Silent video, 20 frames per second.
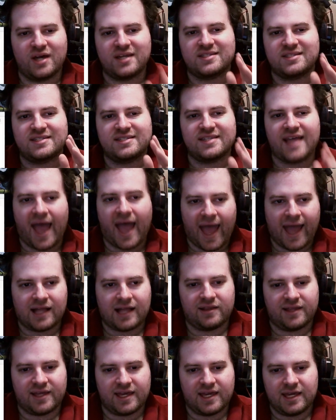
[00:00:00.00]

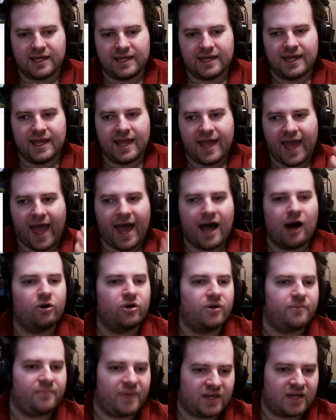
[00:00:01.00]
exactly how
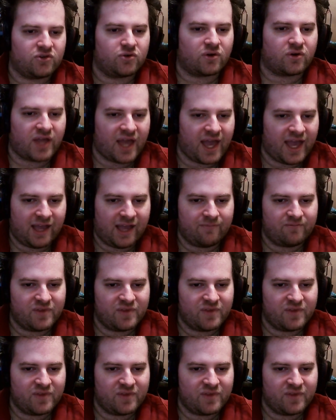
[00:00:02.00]
to make your game.